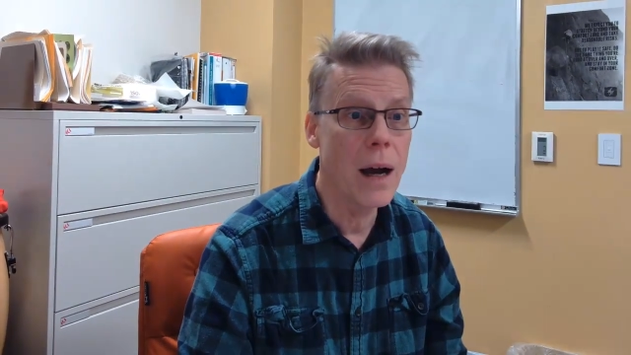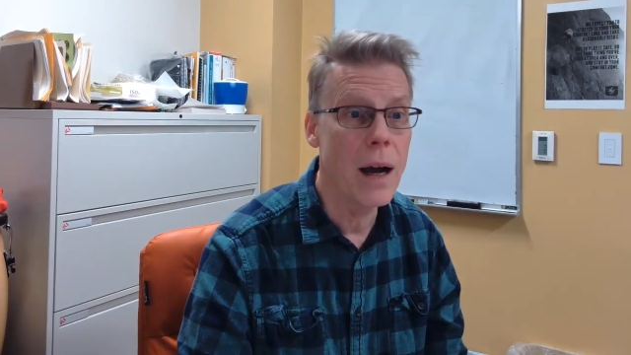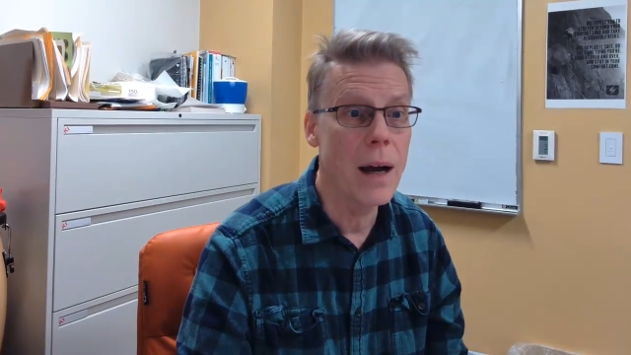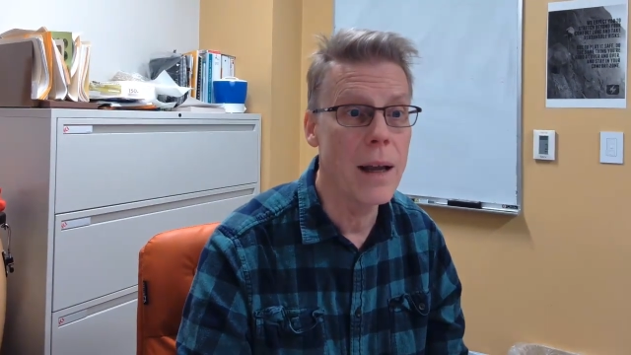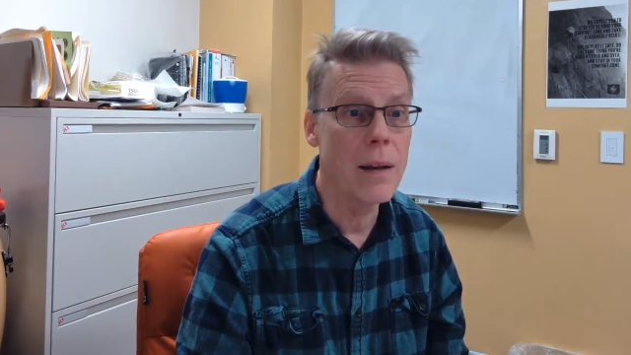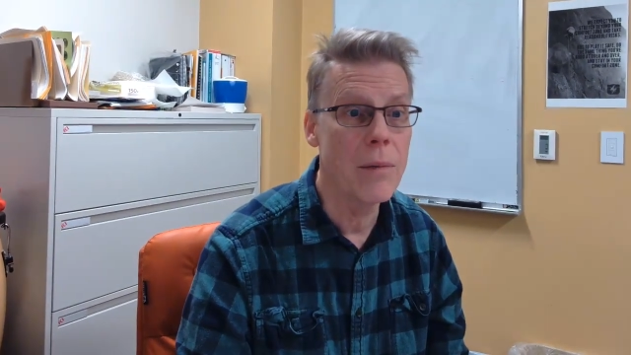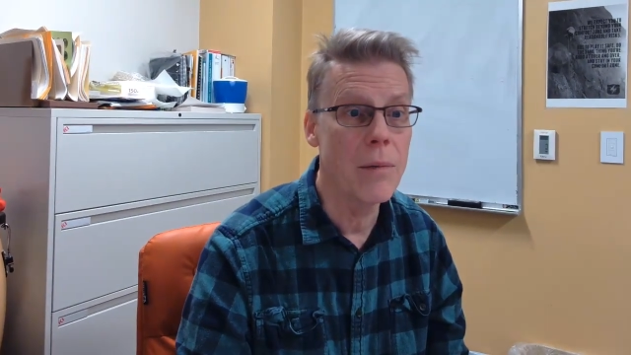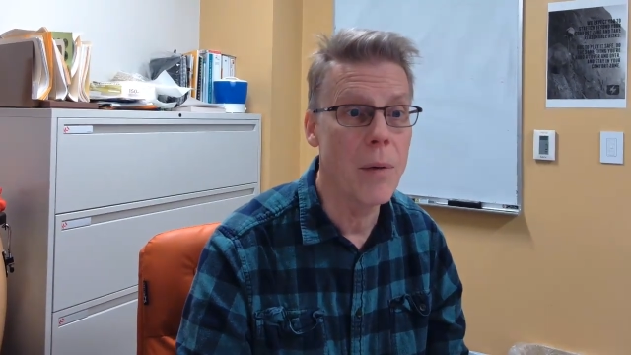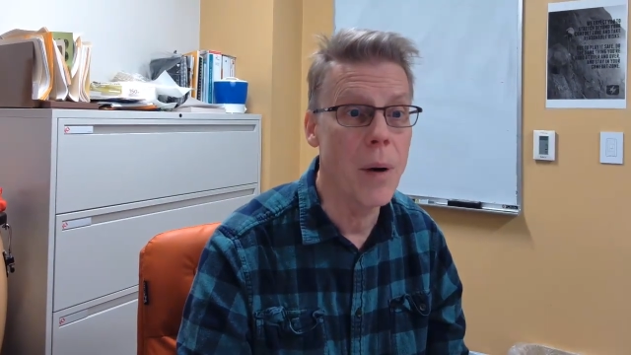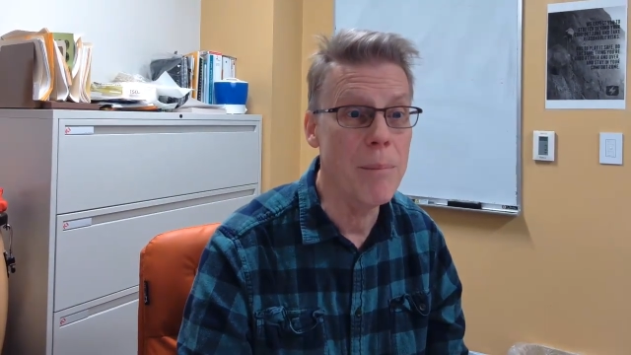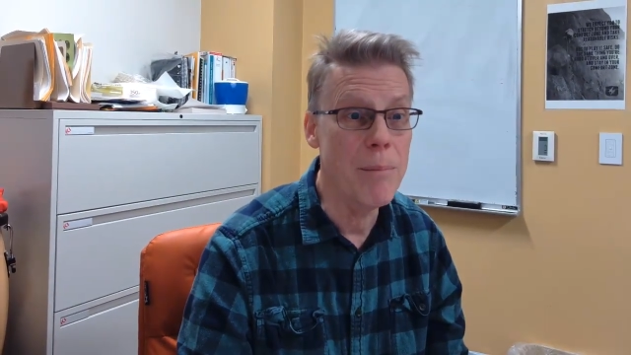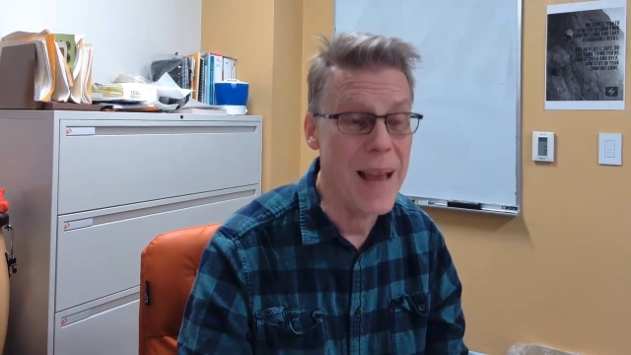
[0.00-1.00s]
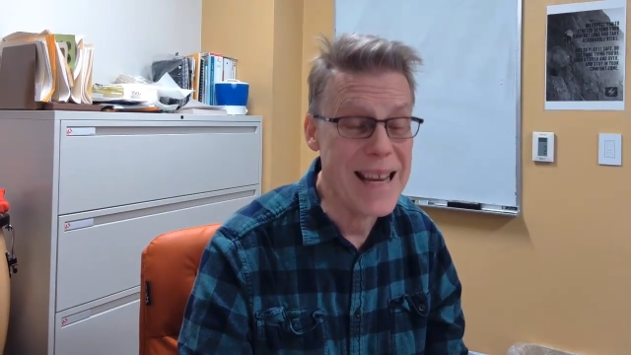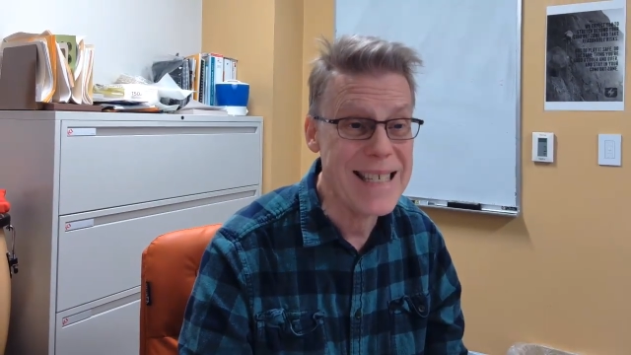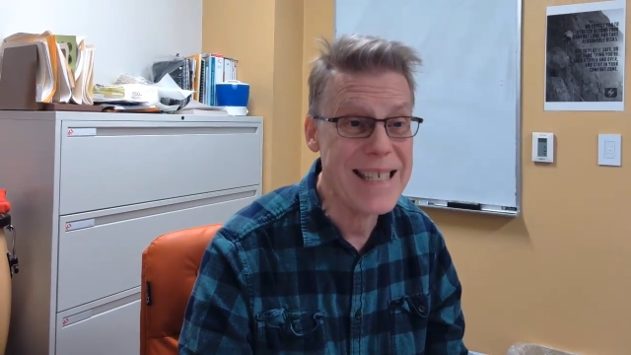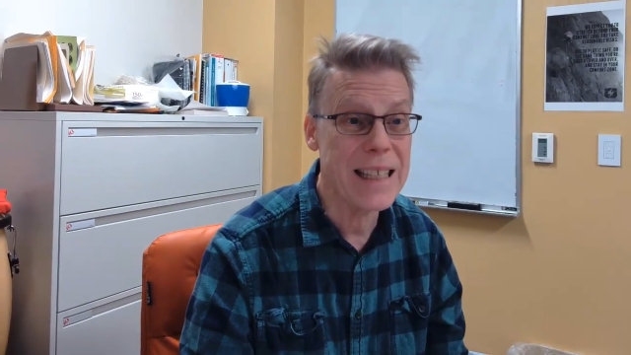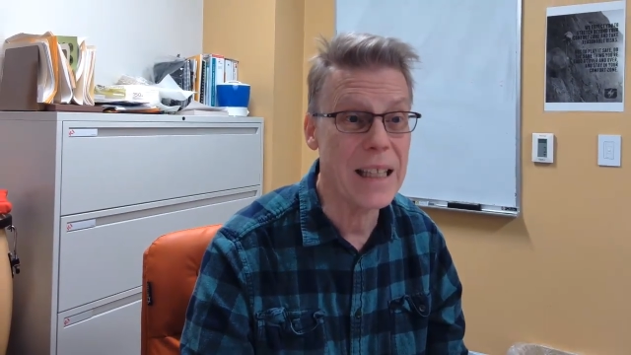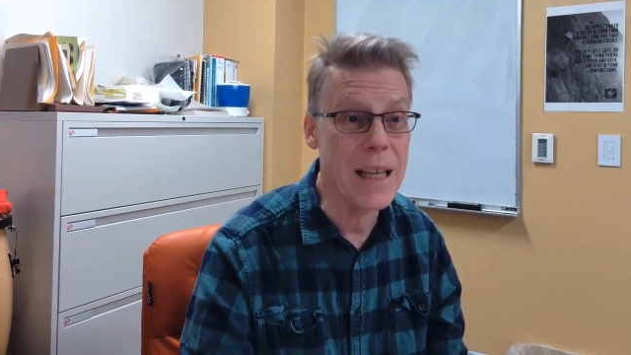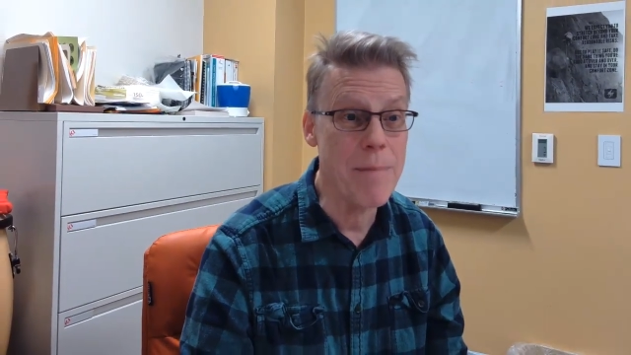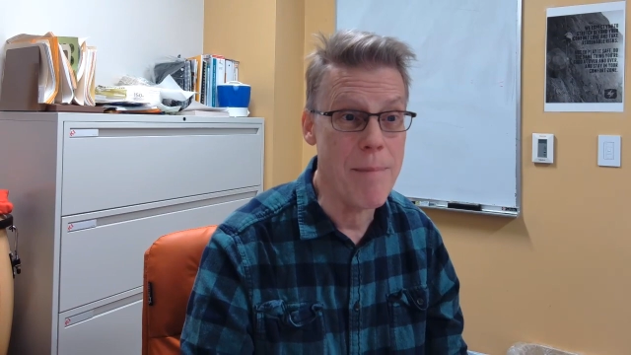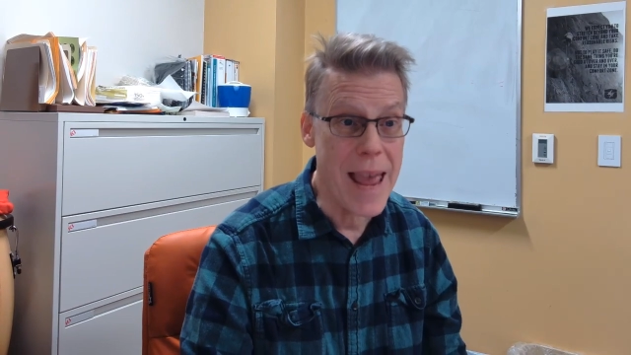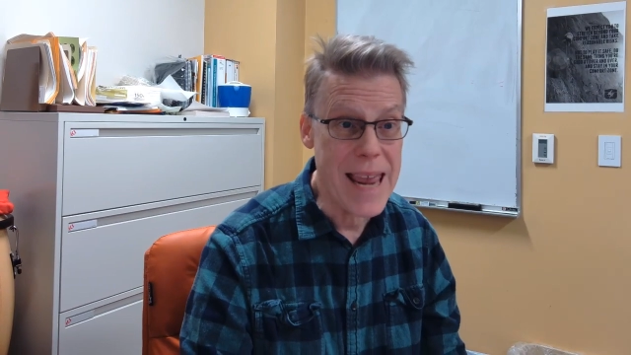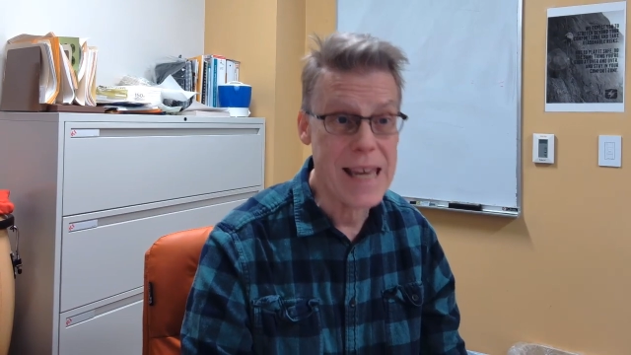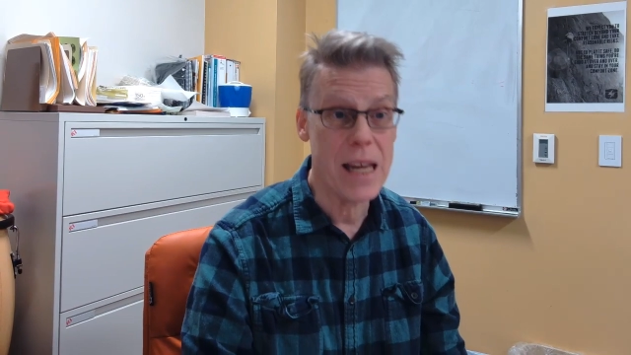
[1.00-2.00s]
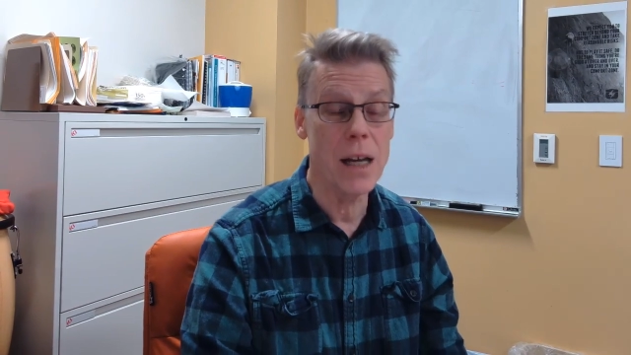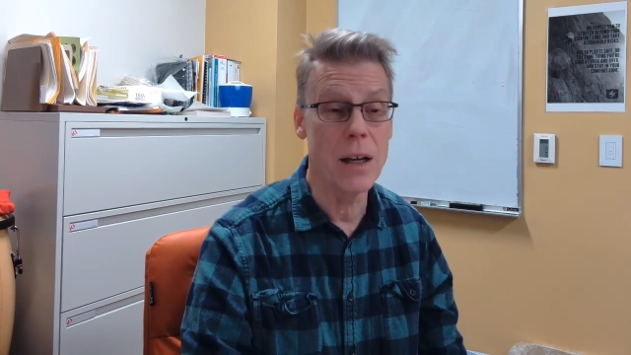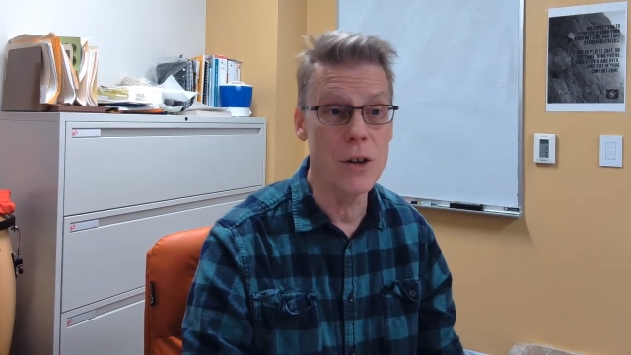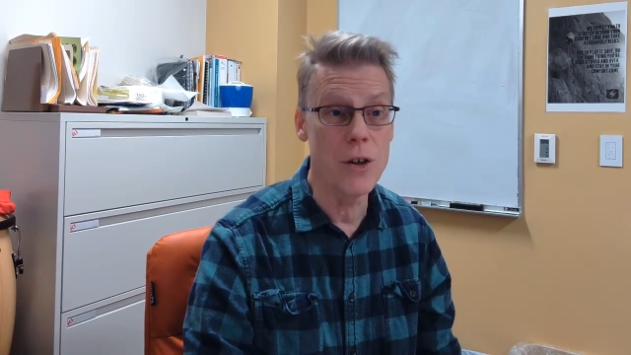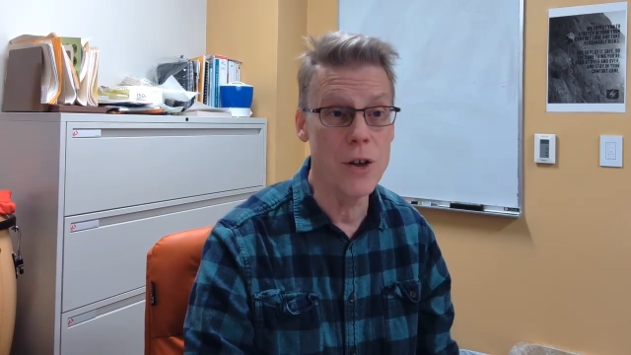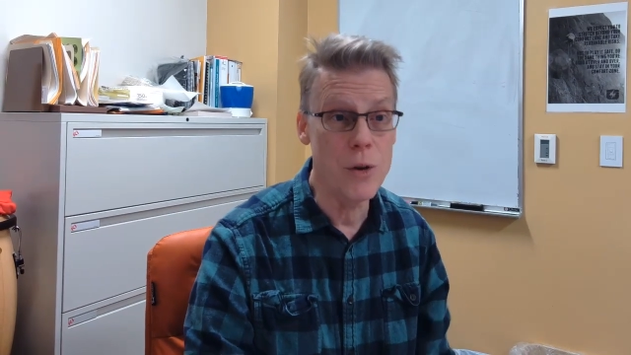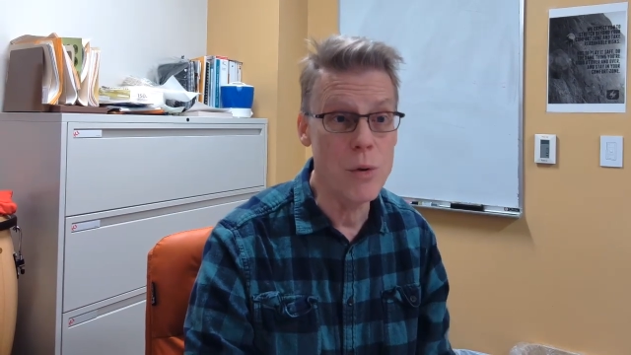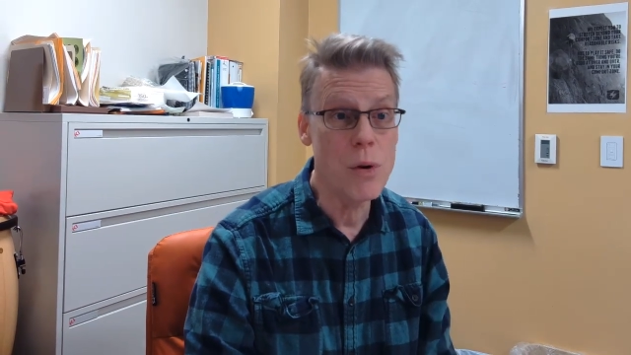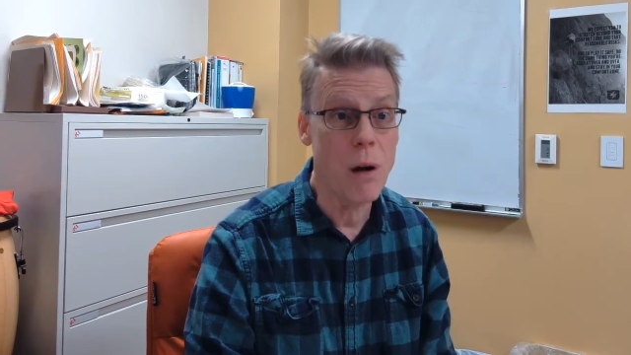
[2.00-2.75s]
I am basically making a new